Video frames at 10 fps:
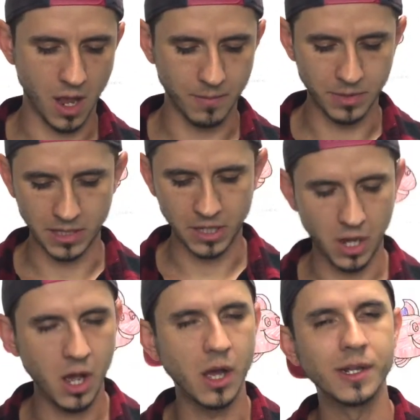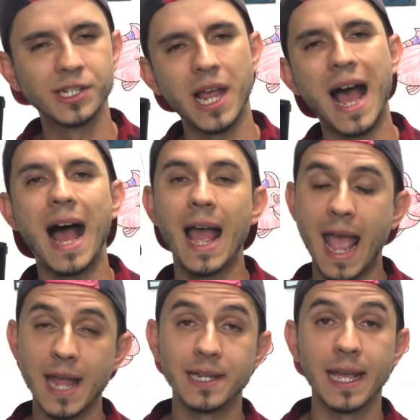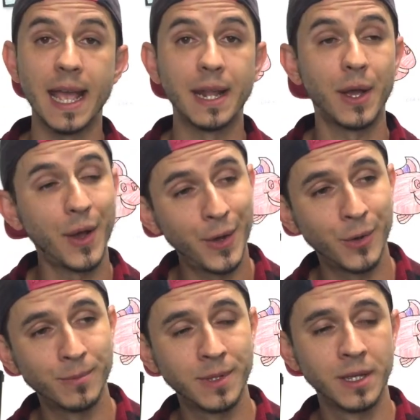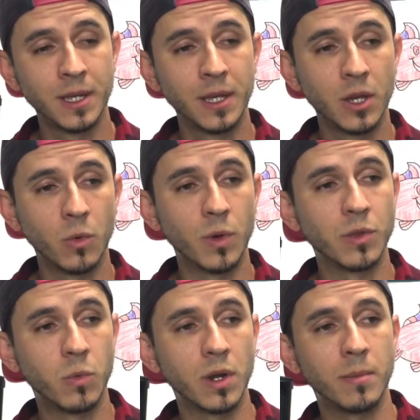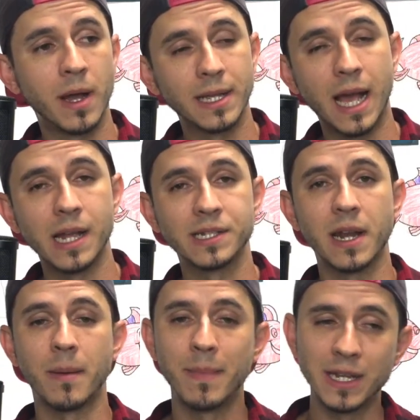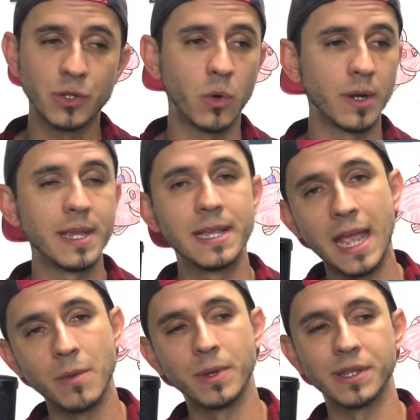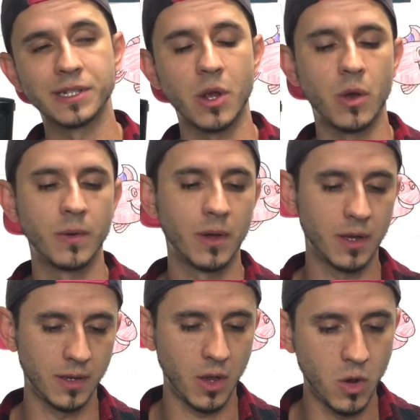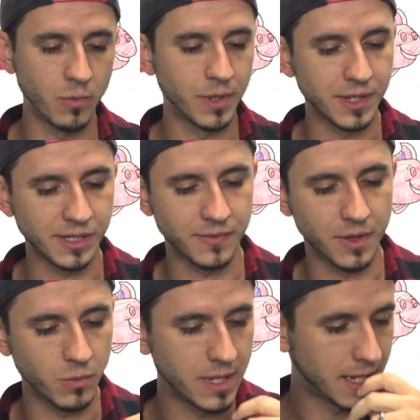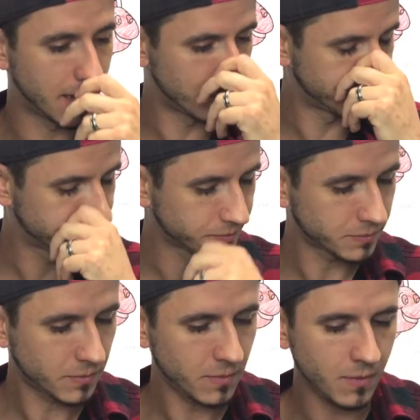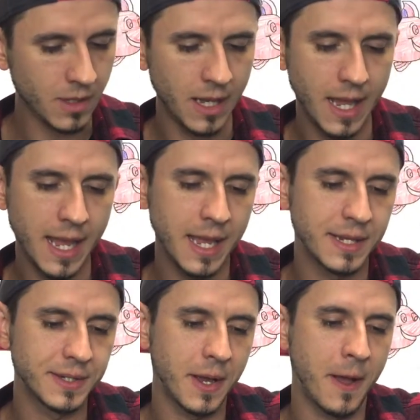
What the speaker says: because I had to head home with one of my guys that I mentor. He came with us home with us for the weekend. And